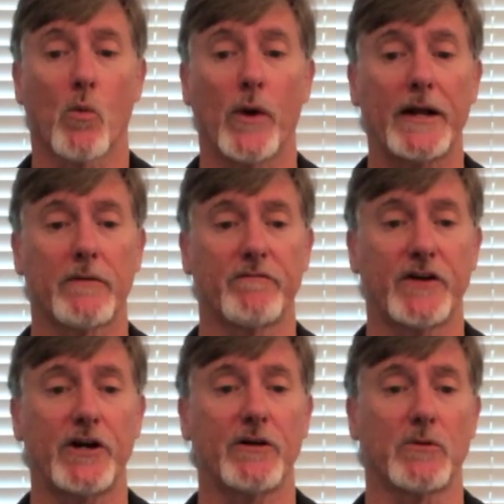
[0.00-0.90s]
random
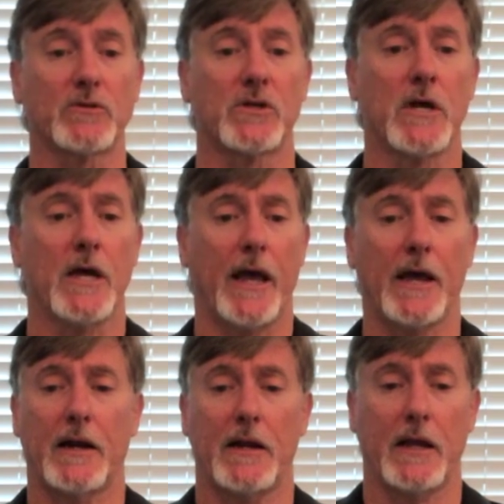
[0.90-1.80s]
variables.
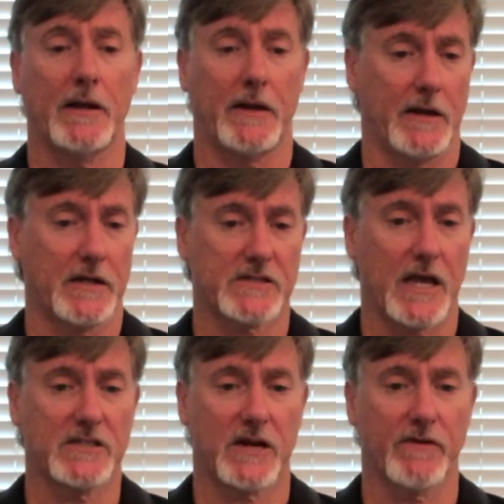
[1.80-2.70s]
And in, in this
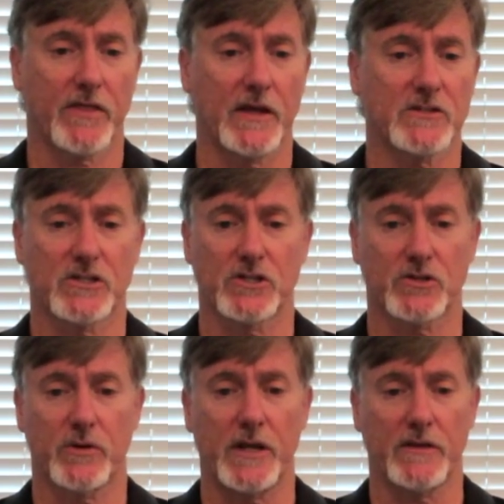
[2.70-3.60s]
case, everything's
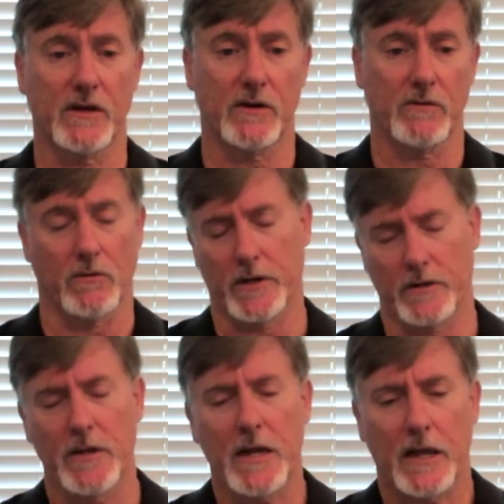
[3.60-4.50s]
discrete. They're,
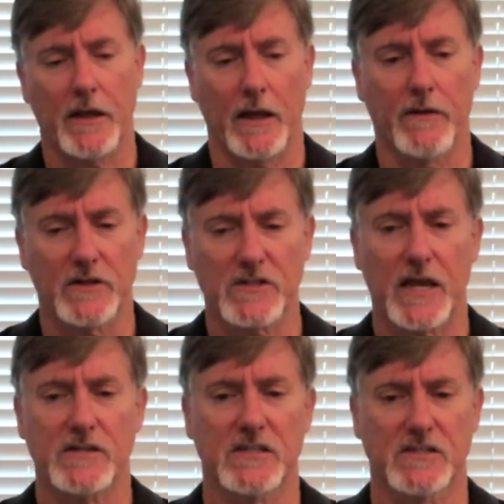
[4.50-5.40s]
well, in, in, this
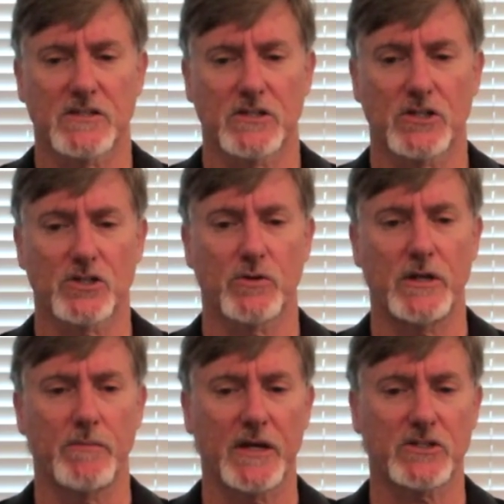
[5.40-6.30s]
case, this is a
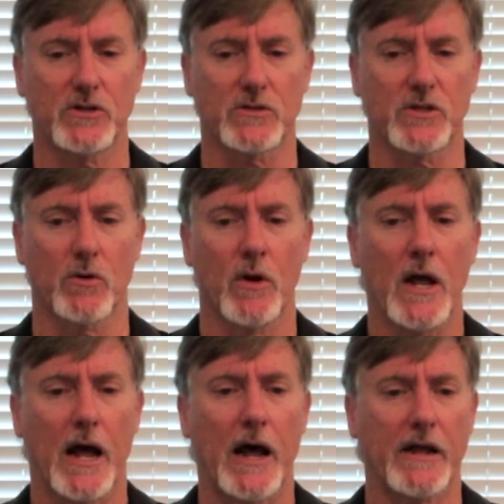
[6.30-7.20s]
discrete mixture. So
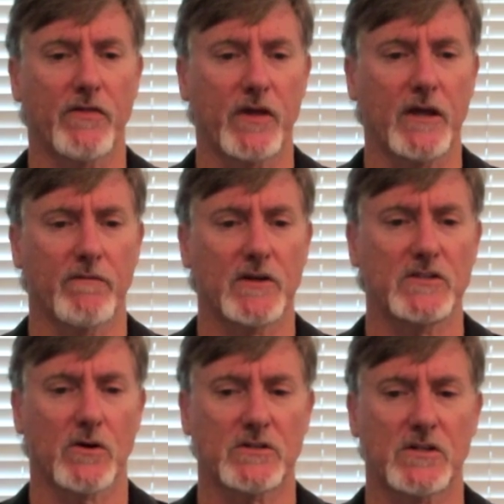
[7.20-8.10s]
I can think of
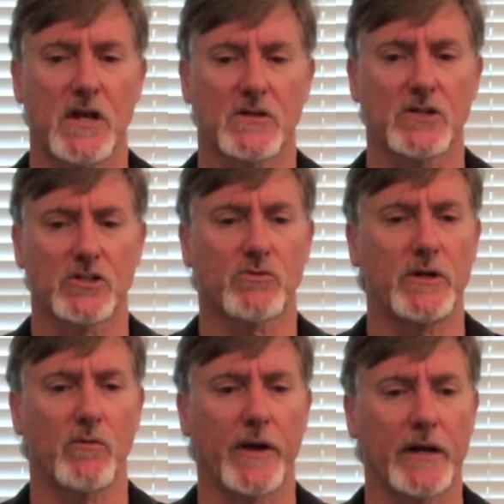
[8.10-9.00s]
these as
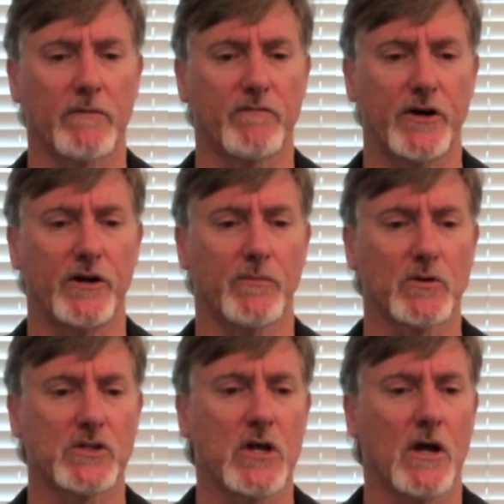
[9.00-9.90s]
discrete random
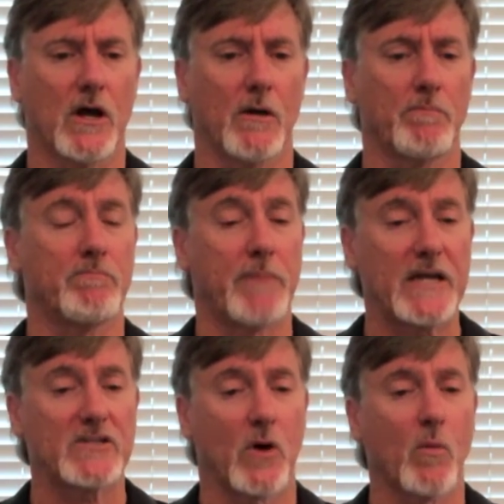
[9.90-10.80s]
variables uh,
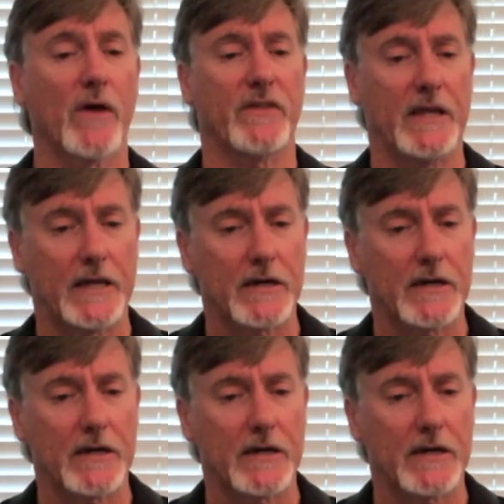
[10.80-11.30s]
based on what the